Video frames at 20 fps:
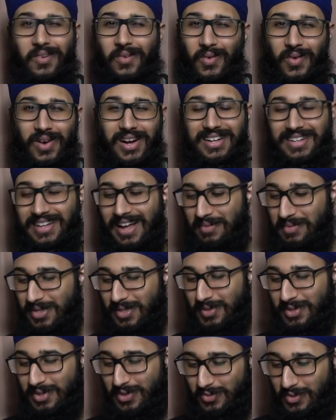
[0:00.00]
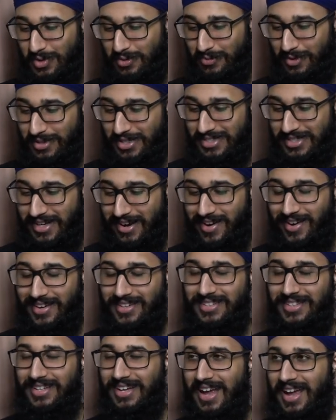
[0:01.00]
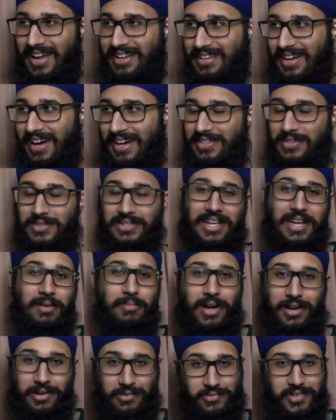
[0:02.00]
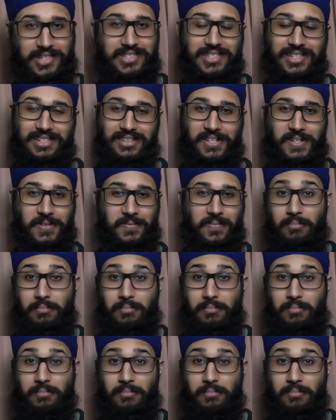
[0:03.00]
What? Am I supposed to root for this character? And I don't care about her friends either.